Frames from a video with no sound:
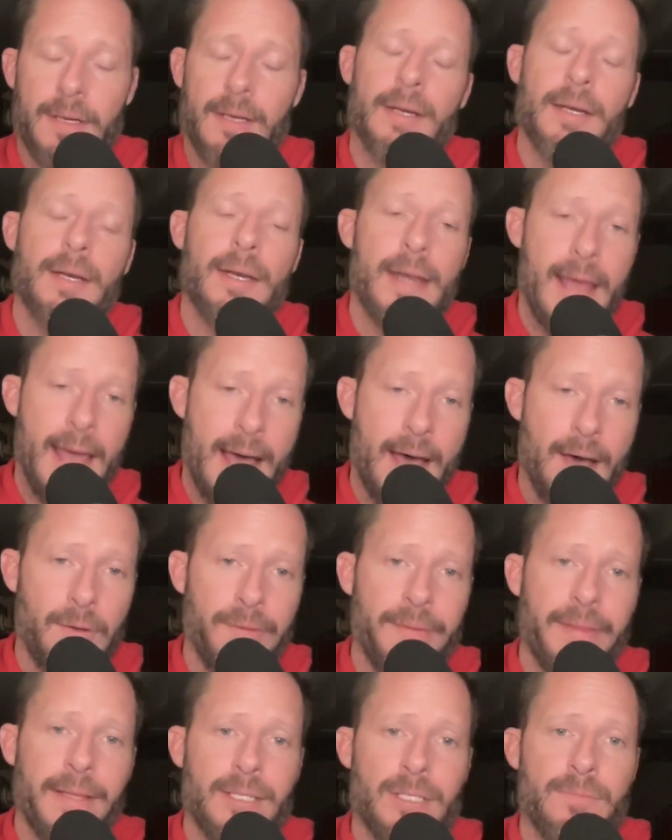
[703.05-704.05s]
now
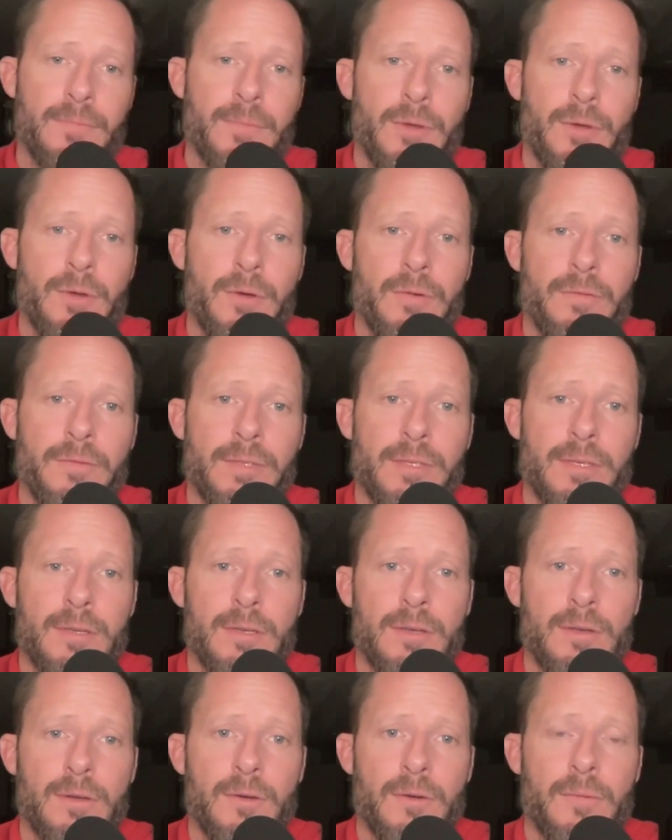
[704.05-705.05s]
let's move
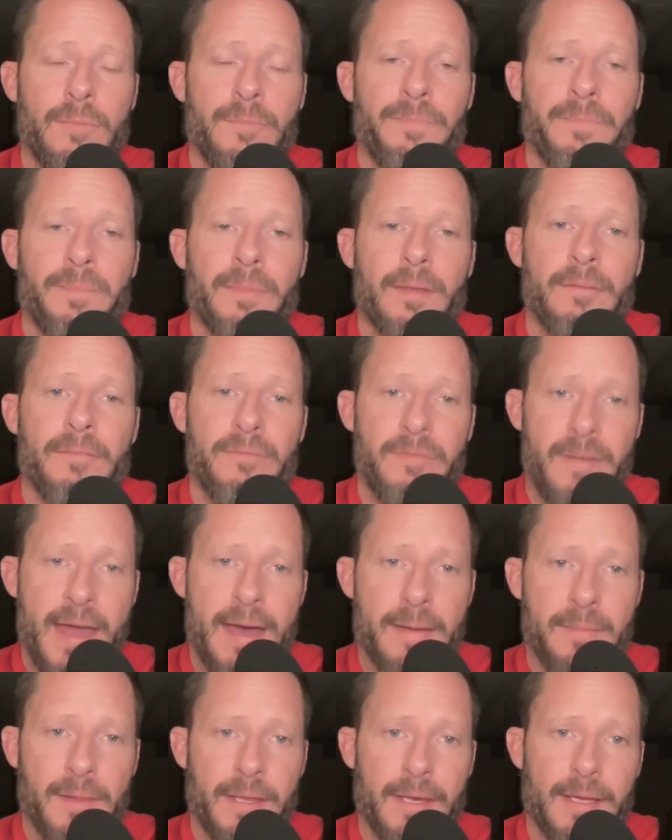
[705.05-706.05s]
to
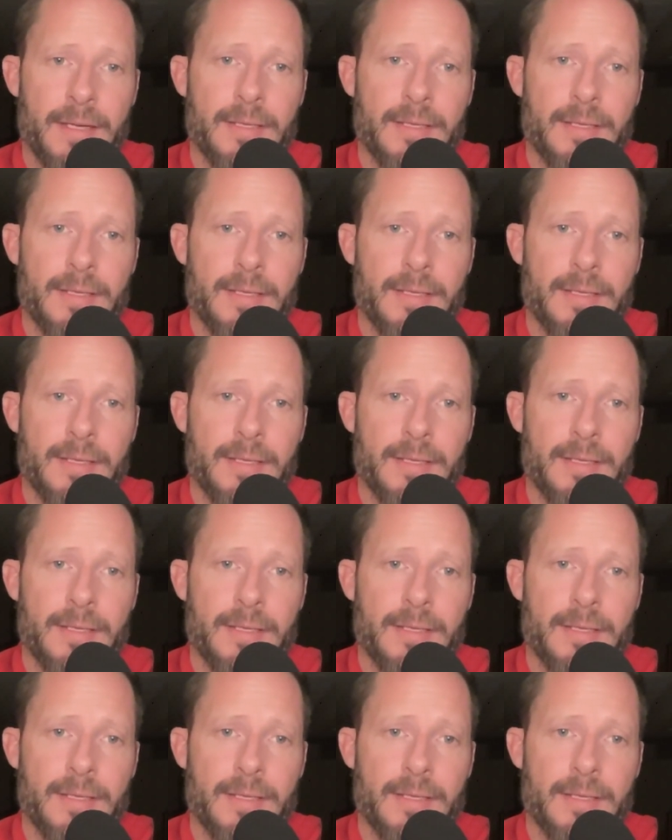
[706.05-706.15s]
family.